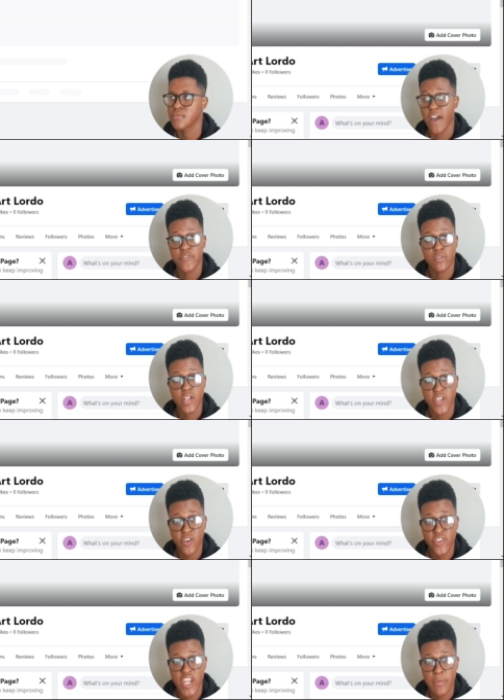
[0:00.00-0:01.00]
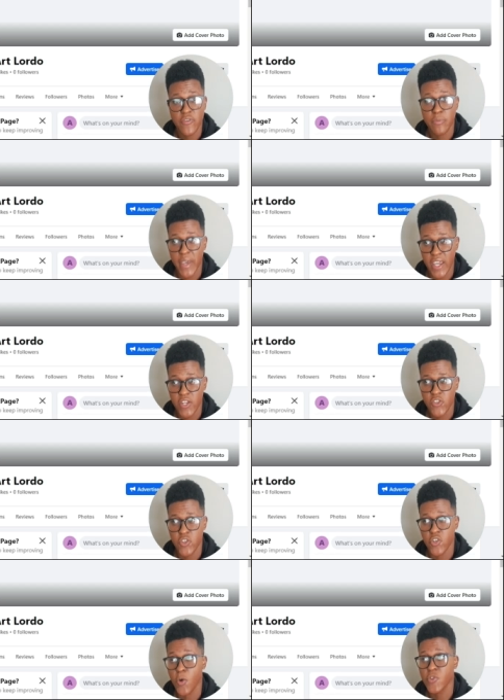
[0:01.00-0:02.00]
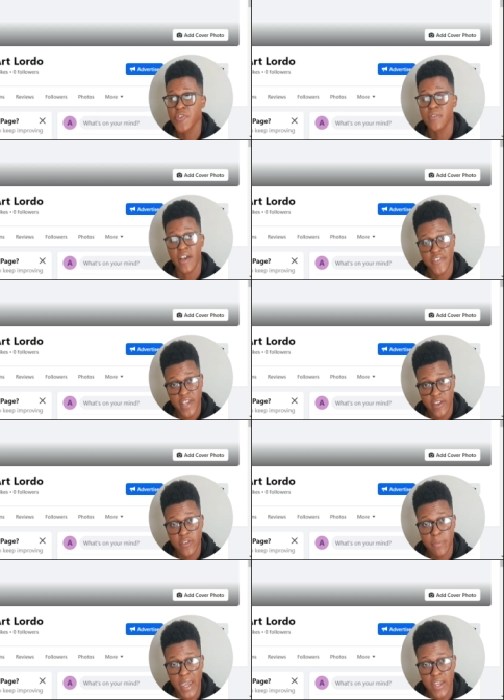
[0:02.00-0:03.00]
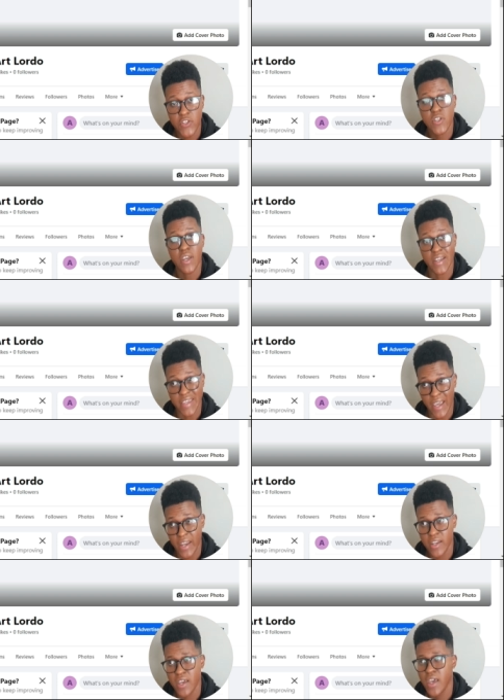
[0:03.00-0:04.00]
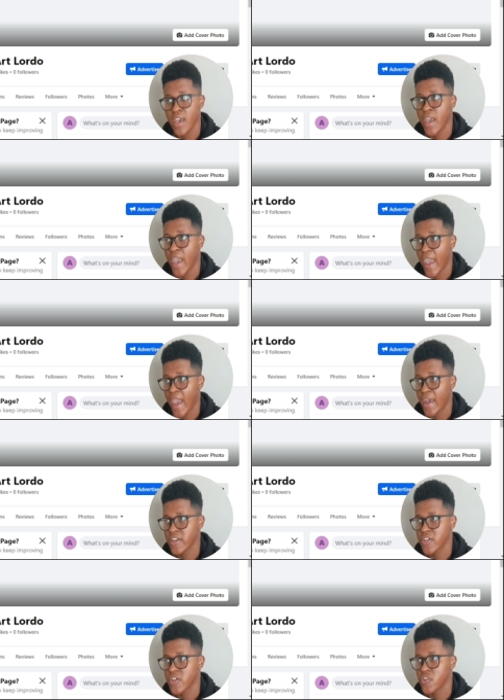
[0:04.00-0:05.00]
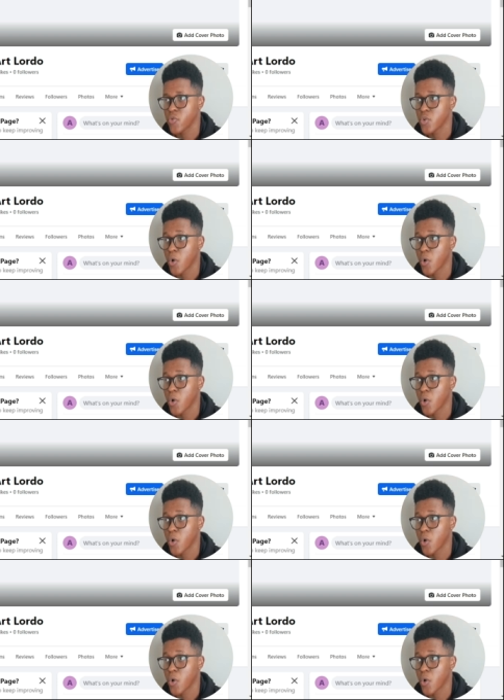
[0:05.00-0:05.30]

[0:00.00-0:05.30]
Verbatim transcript: After clicking on the name of your page, you go to the left side of the page again, and you